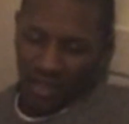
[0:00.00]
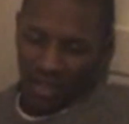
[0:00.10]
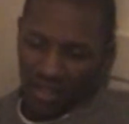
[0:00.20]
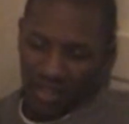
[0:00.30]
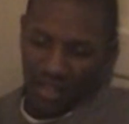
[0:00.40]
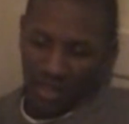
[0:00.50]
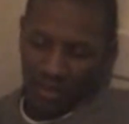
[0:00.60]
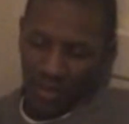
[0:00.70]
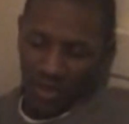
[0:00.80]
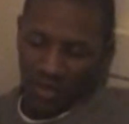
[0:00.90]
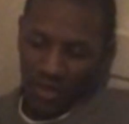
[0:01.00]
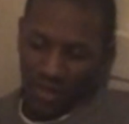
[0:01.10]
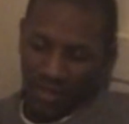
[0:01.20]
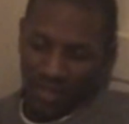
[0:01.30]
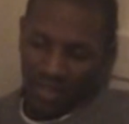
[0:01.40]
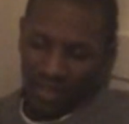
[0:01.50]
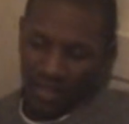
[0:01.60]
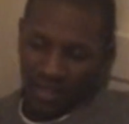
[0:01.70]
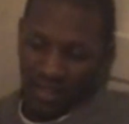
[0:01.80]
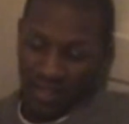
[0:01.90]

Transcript: Okay, so just short, yeah?